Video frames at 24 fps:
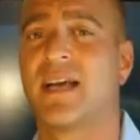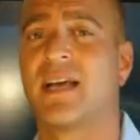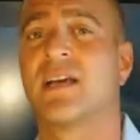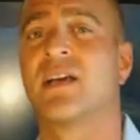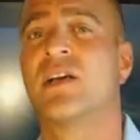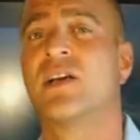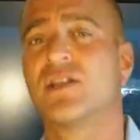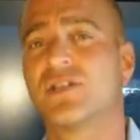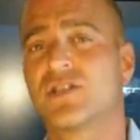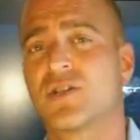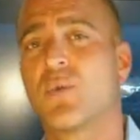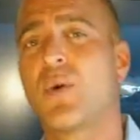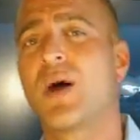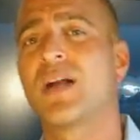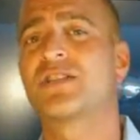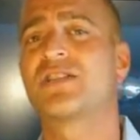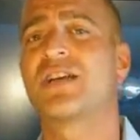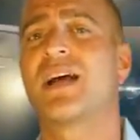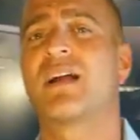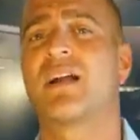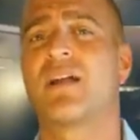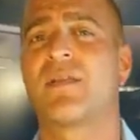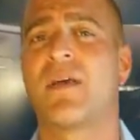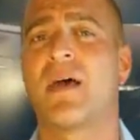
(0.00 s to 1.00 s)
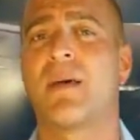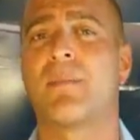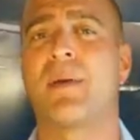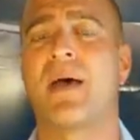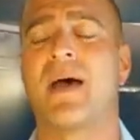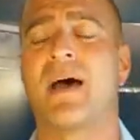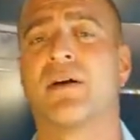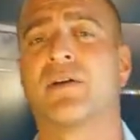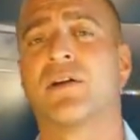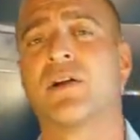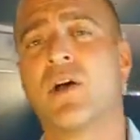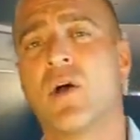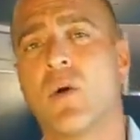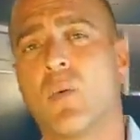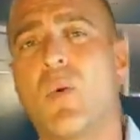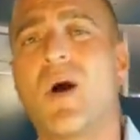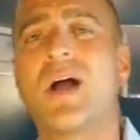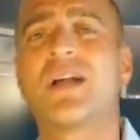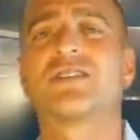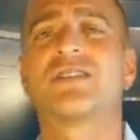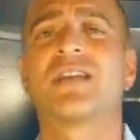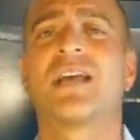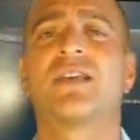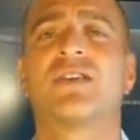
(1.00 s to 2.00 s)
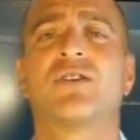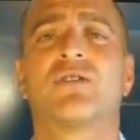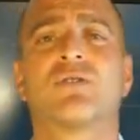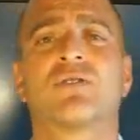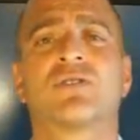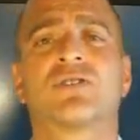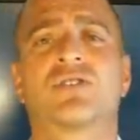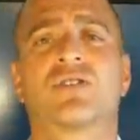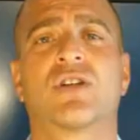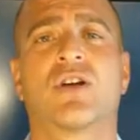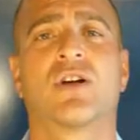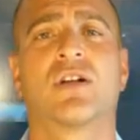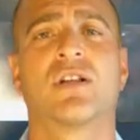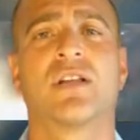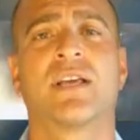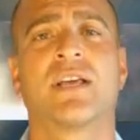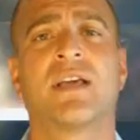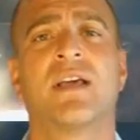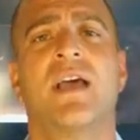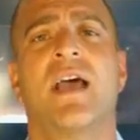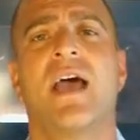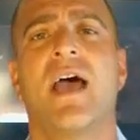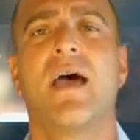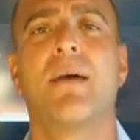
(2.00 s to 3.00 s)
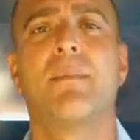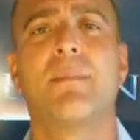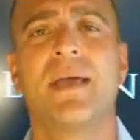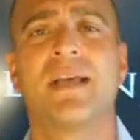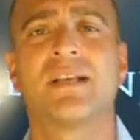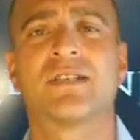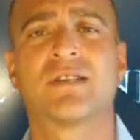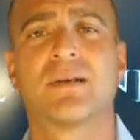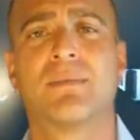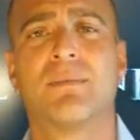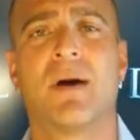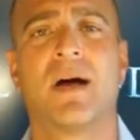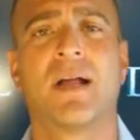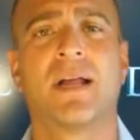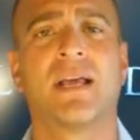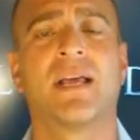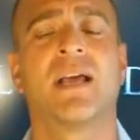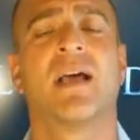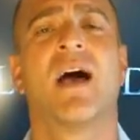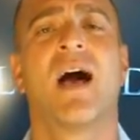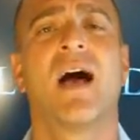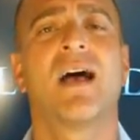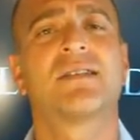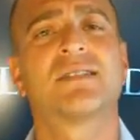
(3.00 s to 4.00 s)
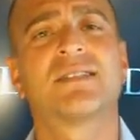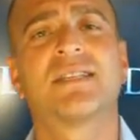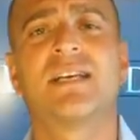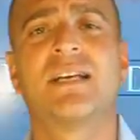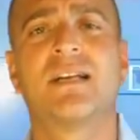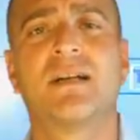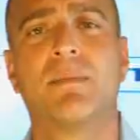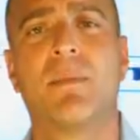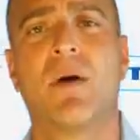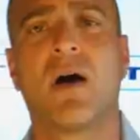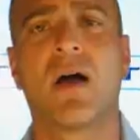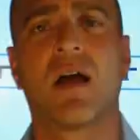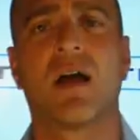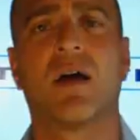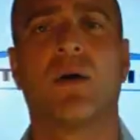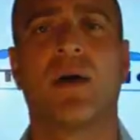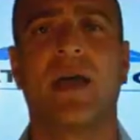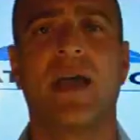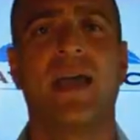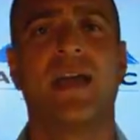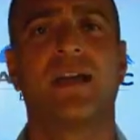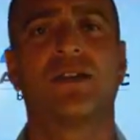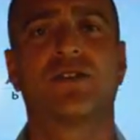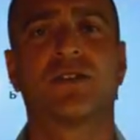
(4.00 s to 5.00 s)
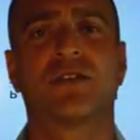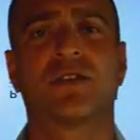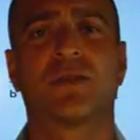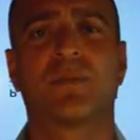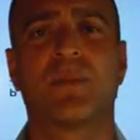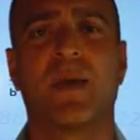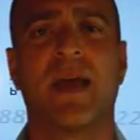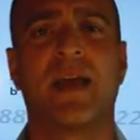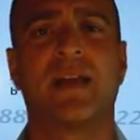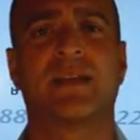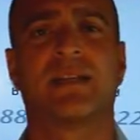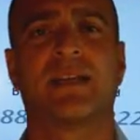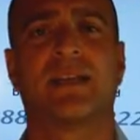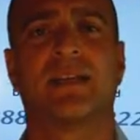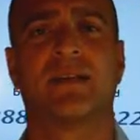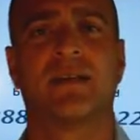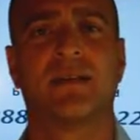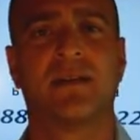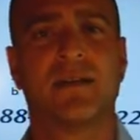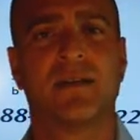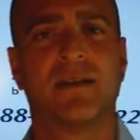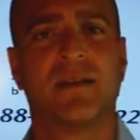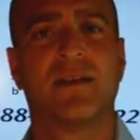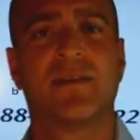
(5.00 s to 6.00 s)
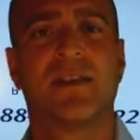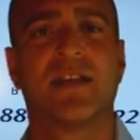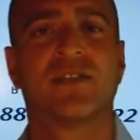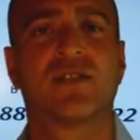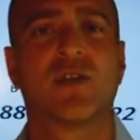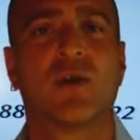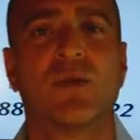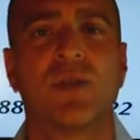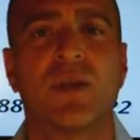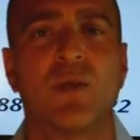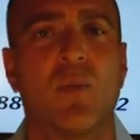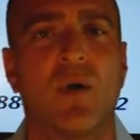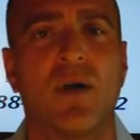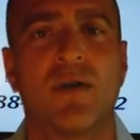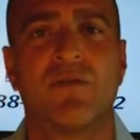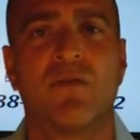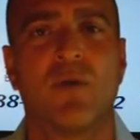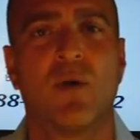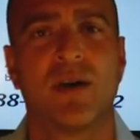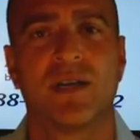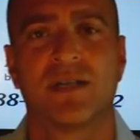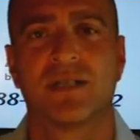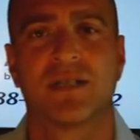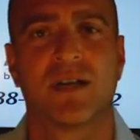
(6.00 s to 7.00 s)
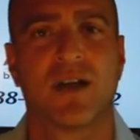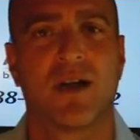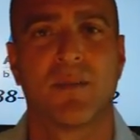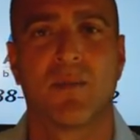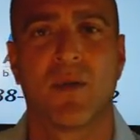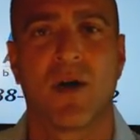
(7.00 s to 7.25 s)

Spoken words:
day? So watch out on that pound. Watch that euro sterling and make some money. I'll see you tomorrow. Andrew Spanton. There's only one voice in our